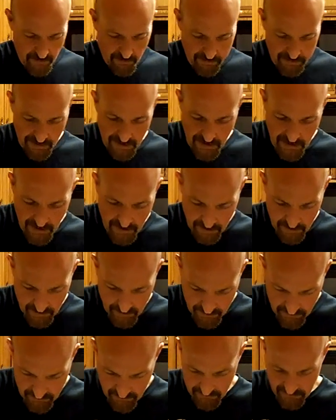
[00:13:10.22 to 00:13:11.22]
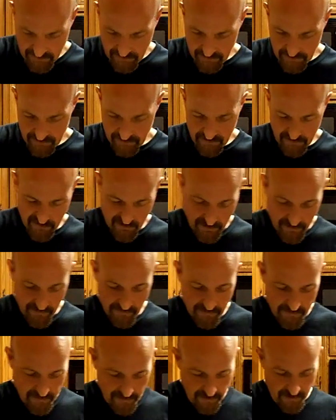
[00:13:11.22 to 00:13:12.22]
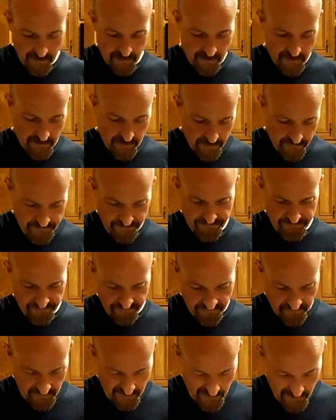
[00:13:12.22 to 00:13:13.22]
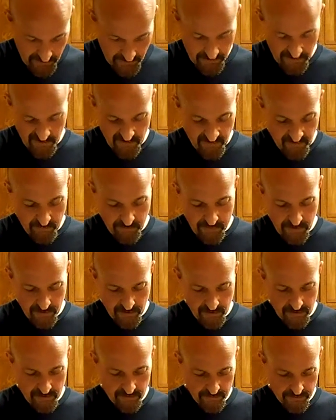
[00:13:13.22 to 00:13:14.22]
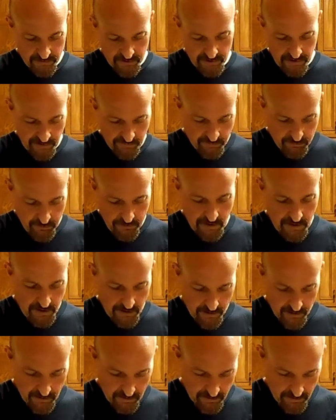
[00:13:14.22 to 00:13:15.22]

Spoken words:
block, sort of a stick of butter shaped block.